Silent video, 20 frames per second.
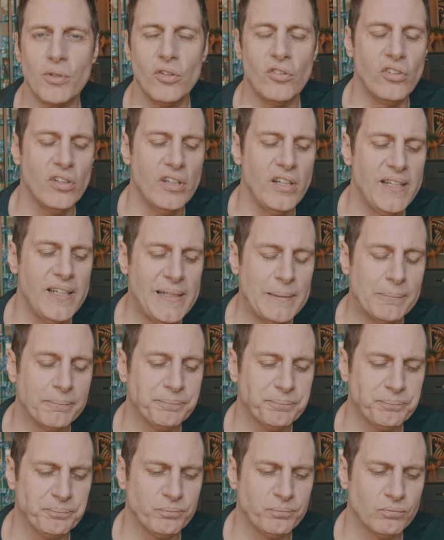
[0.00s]
you see,
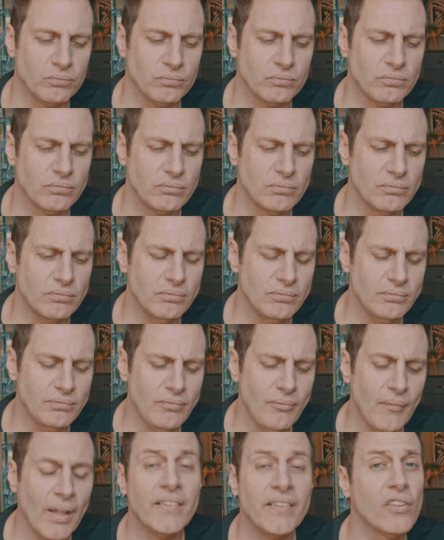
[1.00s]

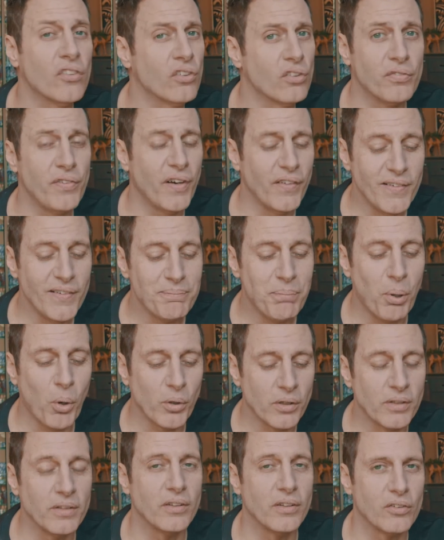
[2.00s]
and this is very
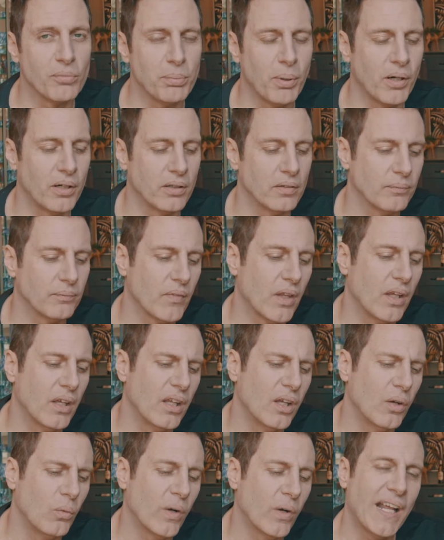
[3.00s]
important, this part.
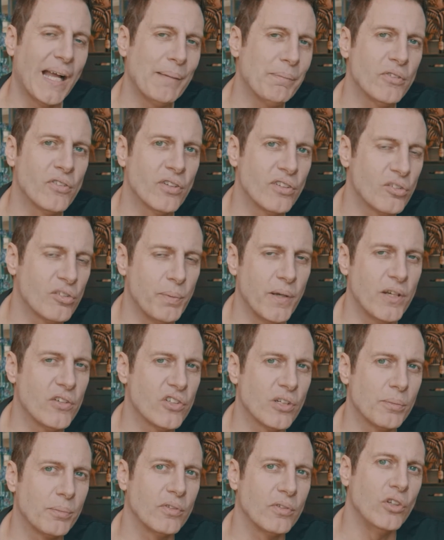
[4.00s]
What happens in a
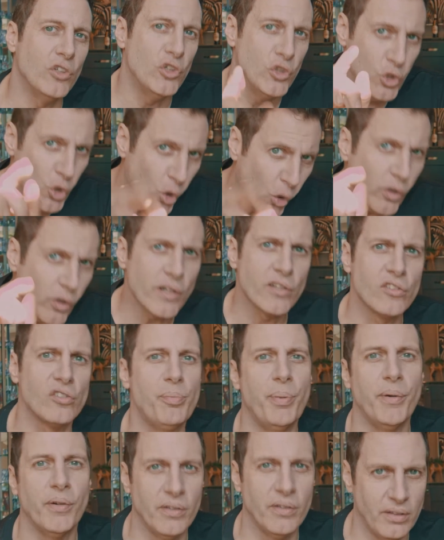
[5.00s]
spaceship is your
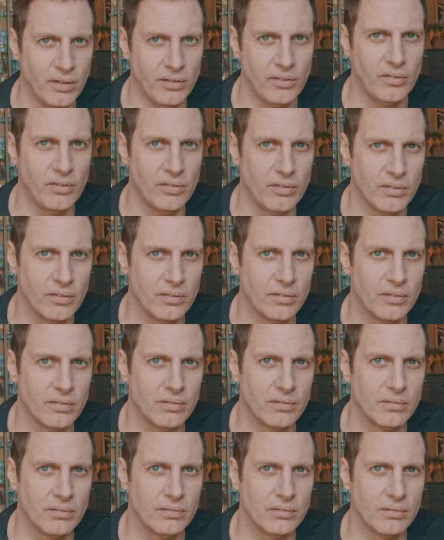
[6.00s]
experience
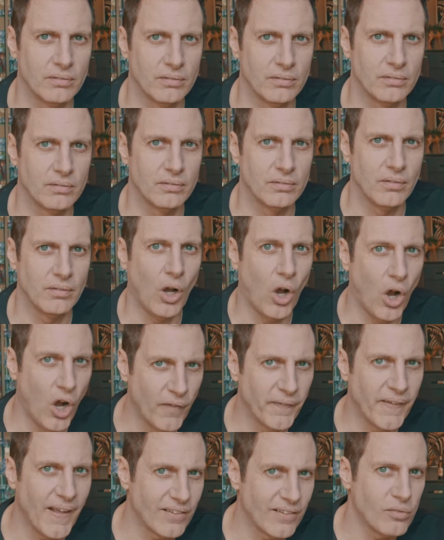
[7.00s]

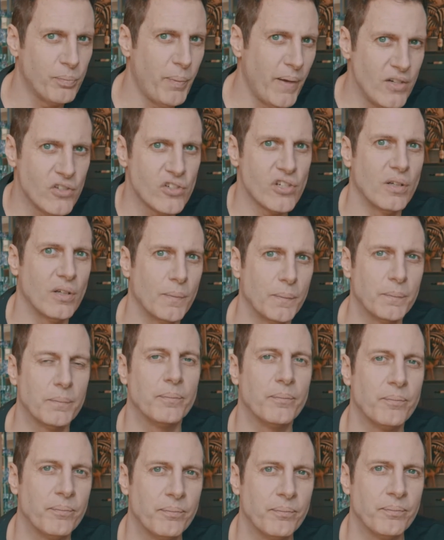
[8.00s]
on that spaceship,
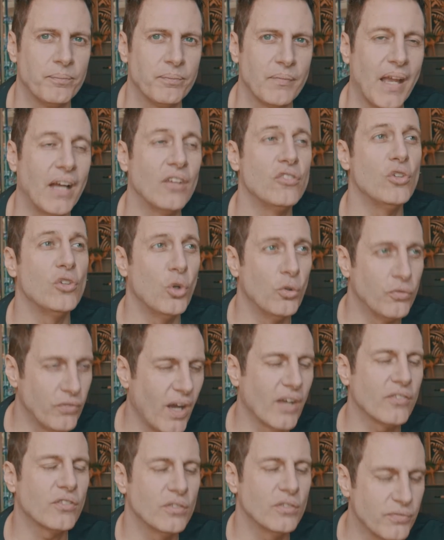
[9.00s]
as you go
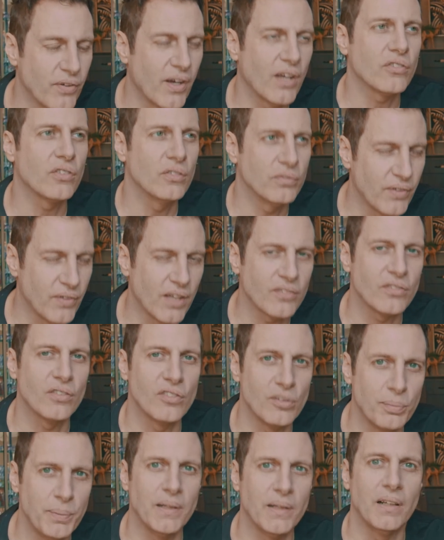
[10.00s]
faster and faster and faster to
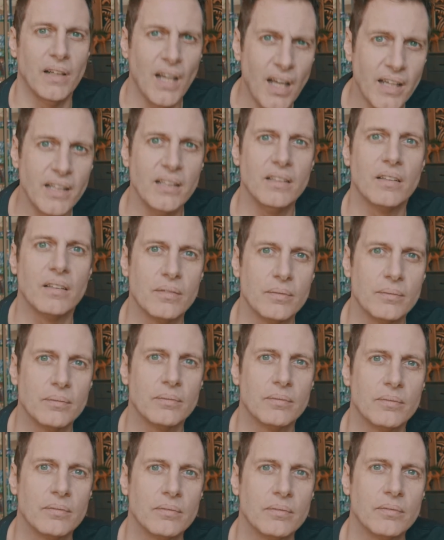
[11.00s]
the speed of light,
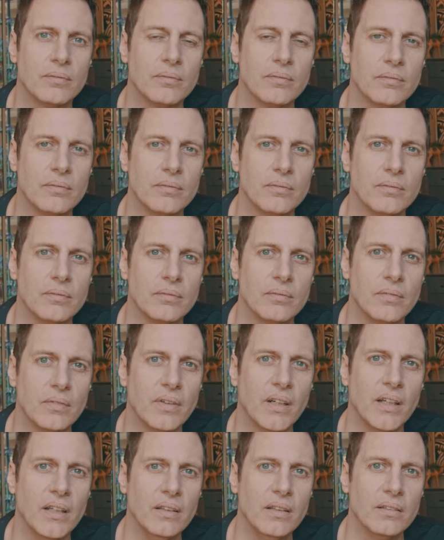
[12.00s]

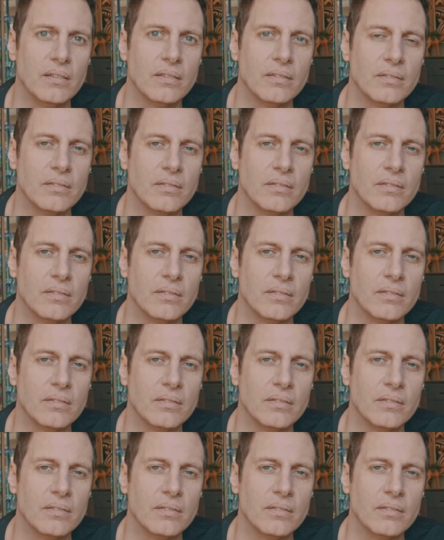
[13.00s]
right?